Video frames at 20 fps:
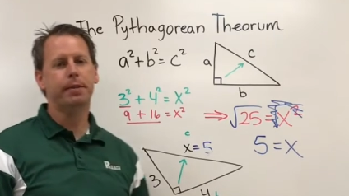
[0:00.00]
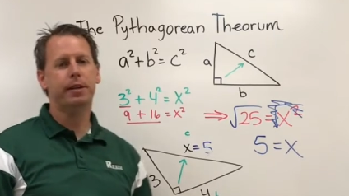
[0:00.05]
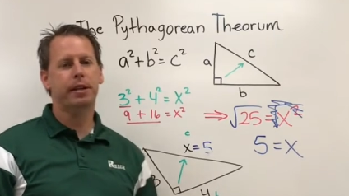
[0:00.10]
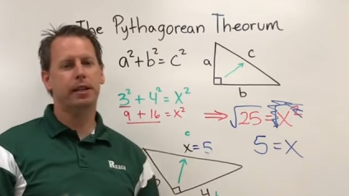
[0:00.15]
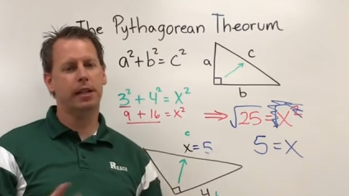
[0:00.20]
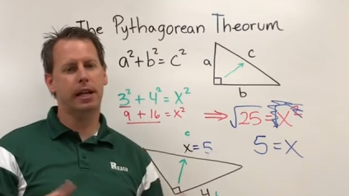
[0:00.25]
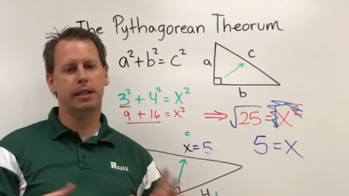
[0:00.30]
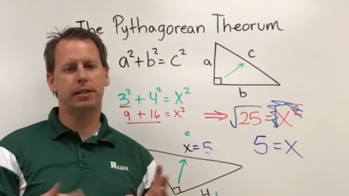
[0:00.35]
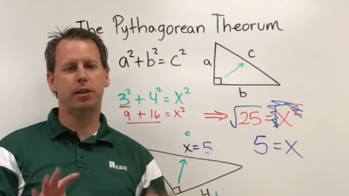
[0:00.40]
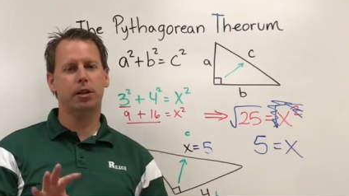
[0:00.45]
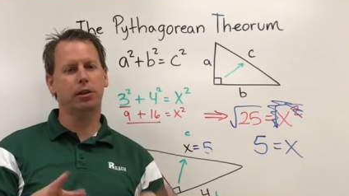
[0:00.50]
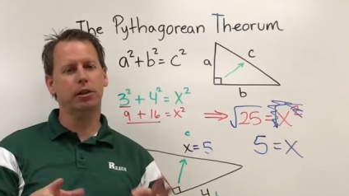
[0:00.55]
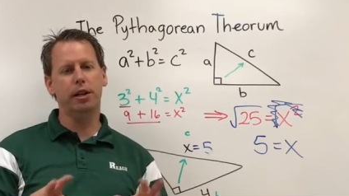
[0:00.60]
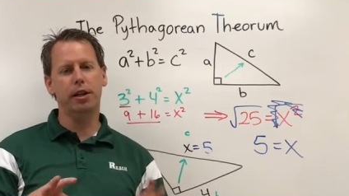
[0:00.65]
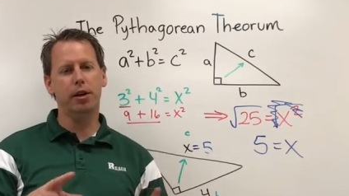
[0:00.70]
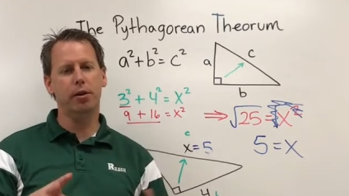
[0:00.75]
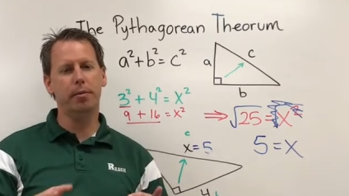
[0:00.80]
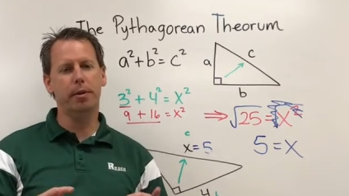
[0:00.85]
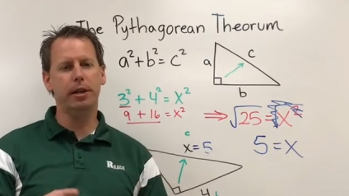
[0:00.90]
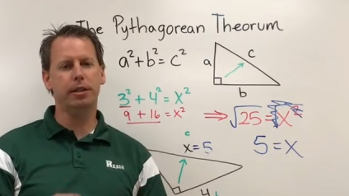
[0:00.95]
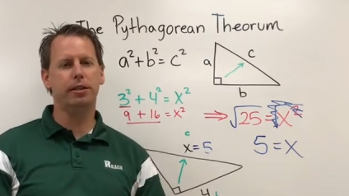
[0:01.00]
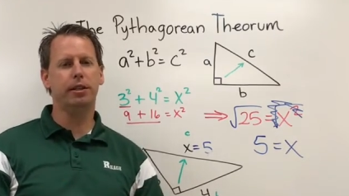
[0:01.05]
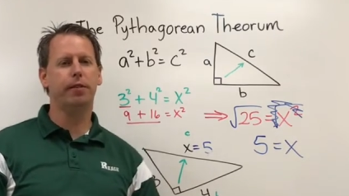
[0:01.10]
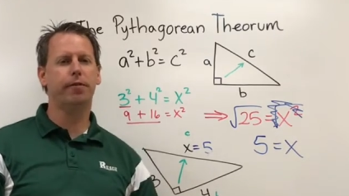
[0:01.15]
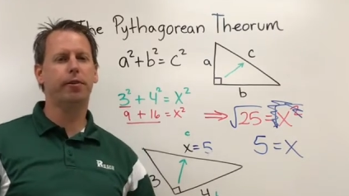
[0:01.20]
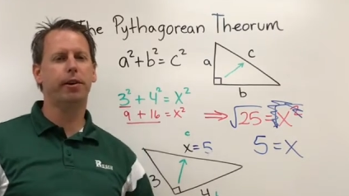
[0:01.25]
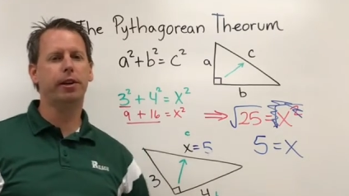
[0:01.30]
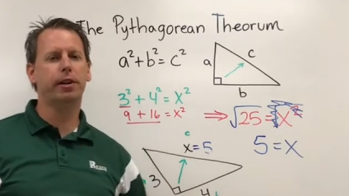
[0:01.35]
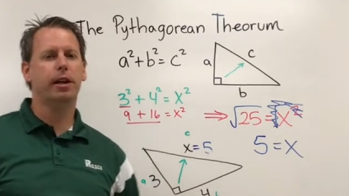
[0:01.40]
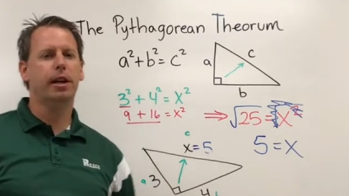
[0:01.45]
And that's a little bit
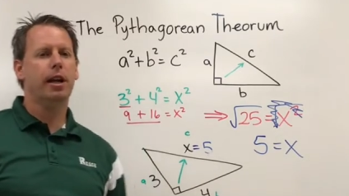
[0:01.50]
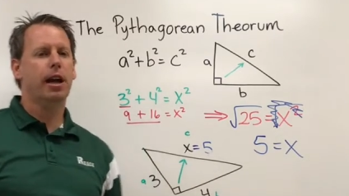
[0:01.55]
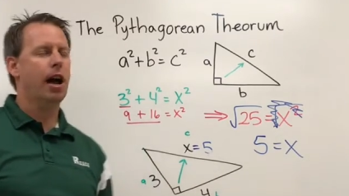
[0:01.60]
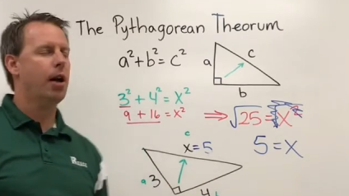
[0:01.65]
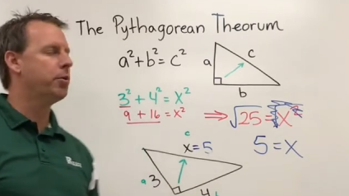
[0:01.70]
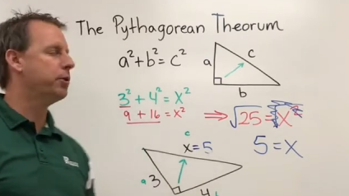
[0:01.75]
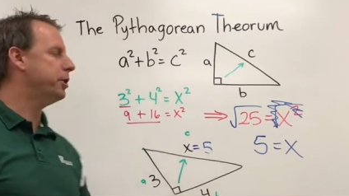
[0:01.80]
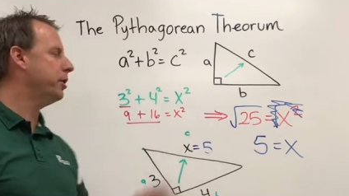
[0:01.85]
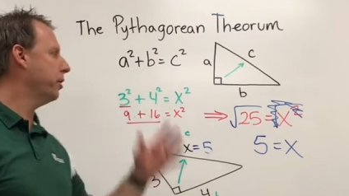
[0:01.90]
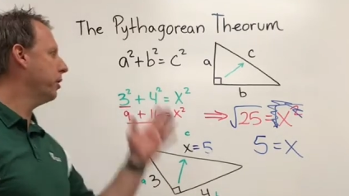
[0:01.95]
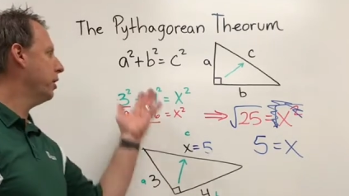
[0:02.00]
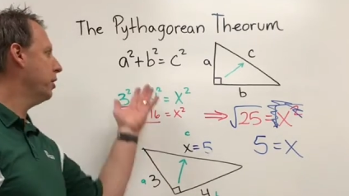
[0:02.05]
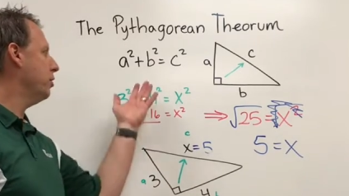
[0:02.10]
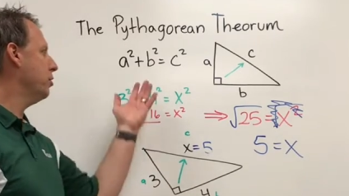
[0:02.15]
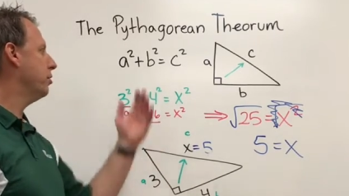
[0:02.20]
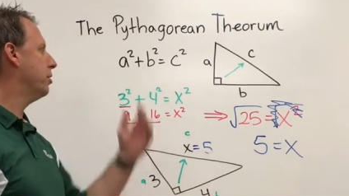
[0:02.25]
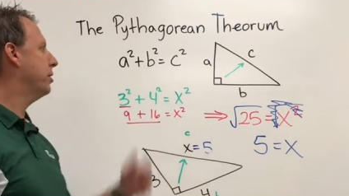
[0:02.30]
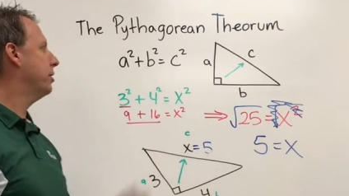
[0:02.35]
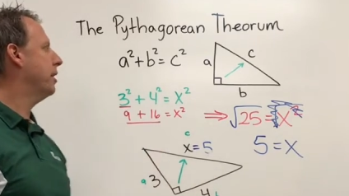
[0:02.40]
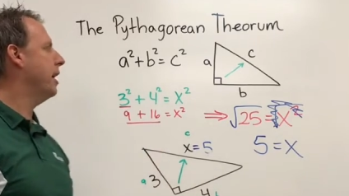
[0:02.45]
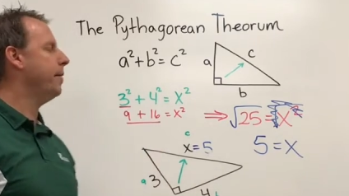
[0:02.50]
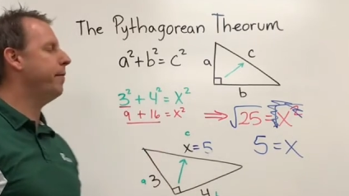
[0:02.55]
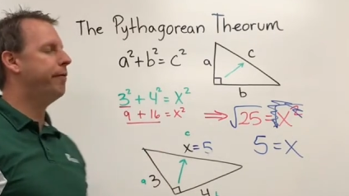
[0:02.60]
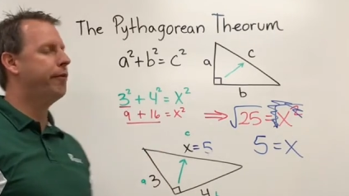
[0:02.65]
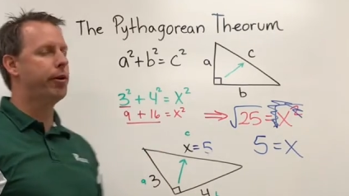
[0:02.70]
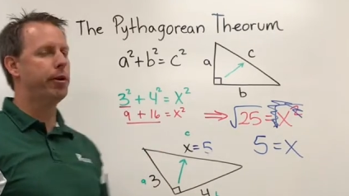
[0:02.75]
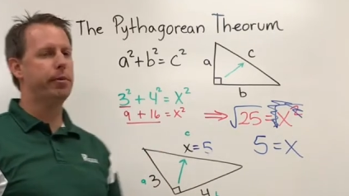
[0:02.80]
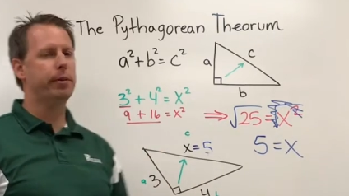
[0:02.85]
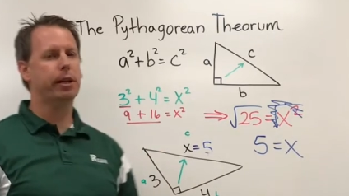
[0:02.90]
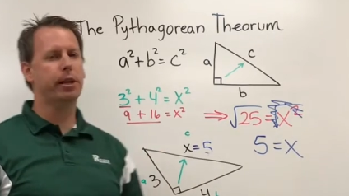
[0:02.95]
different. We're still going to use the same
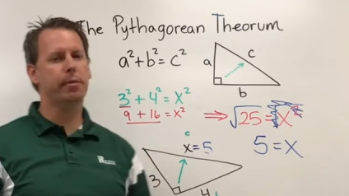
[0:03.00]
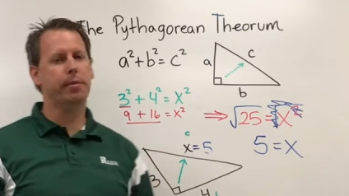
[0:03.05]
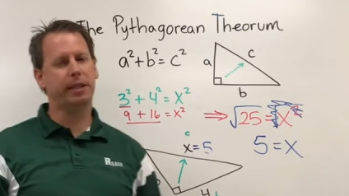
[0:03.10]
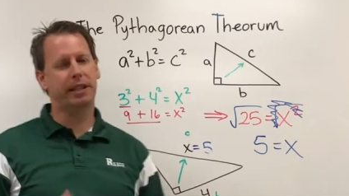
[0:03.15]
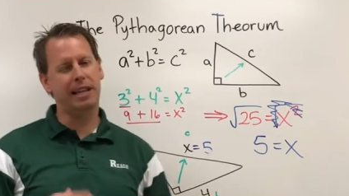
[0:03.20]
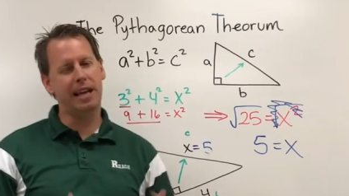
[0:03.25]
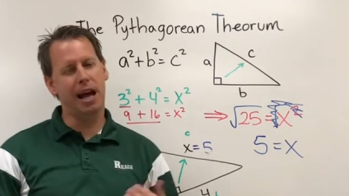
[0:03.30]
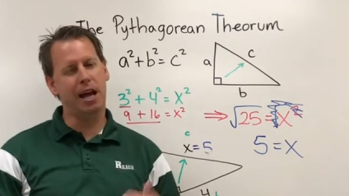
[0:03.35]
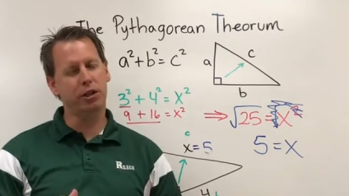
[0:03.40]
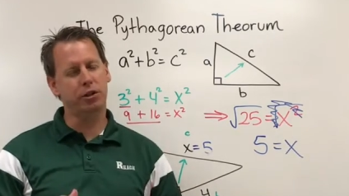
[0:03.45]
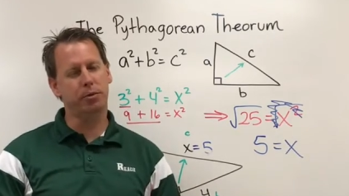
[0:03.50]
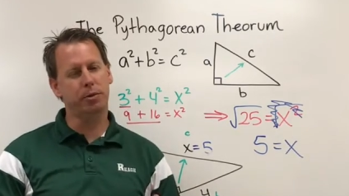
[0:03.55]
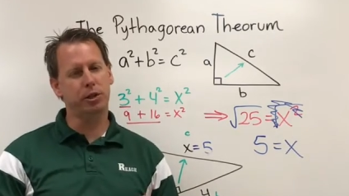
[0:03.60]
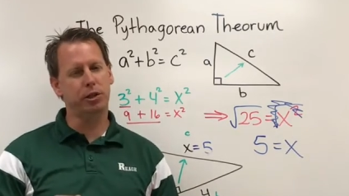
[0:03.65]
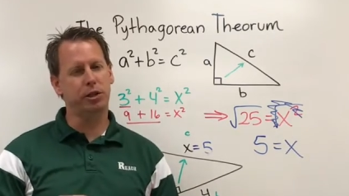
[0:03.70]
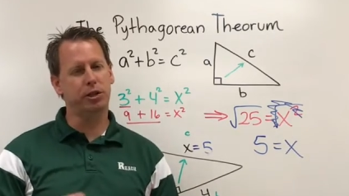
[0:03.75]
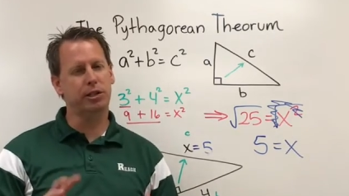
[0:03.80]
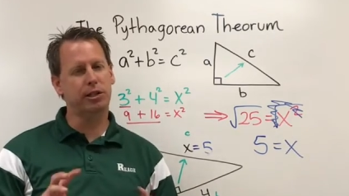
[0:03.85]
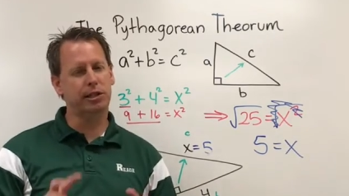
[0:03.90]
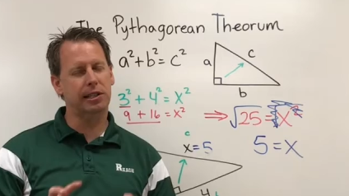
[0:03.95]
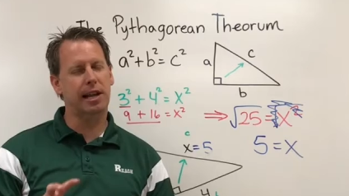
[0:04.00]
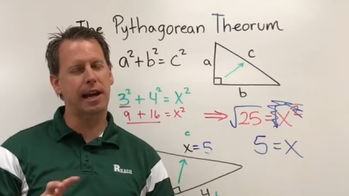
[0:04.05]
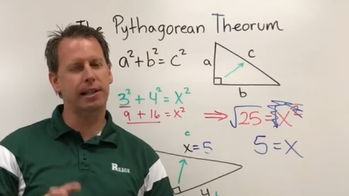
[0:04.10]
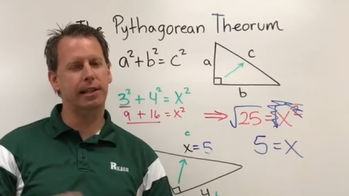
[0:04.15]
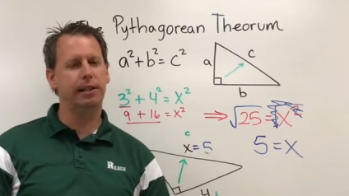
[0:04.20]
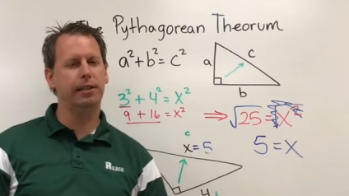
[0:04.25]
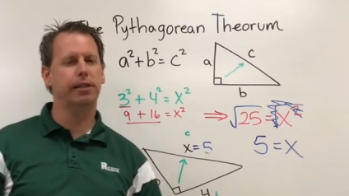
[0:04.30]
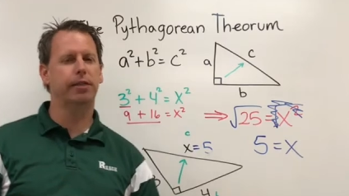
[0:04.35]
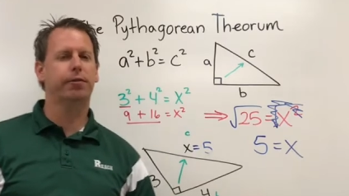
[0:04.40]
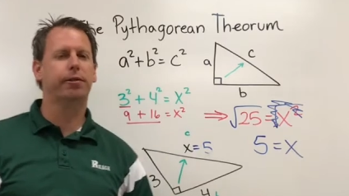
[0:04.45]
formula, but the algebra is just
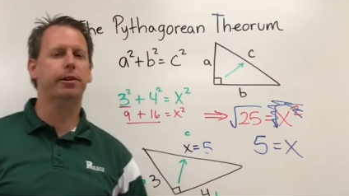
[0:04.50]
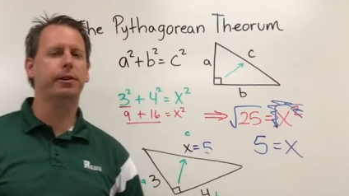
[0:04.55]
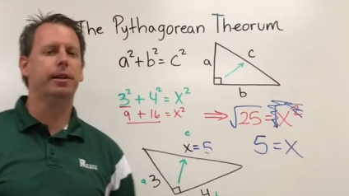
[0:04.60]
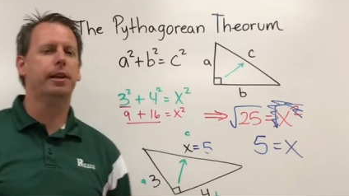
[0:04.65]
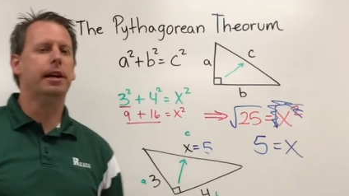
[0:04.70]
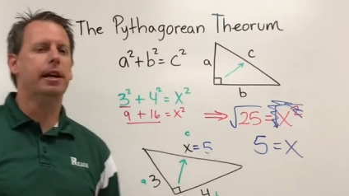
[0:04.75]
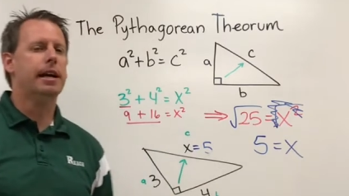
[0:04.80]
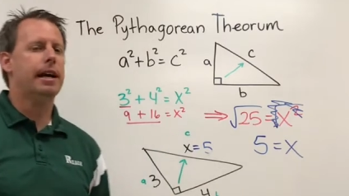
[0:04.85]
slightly different.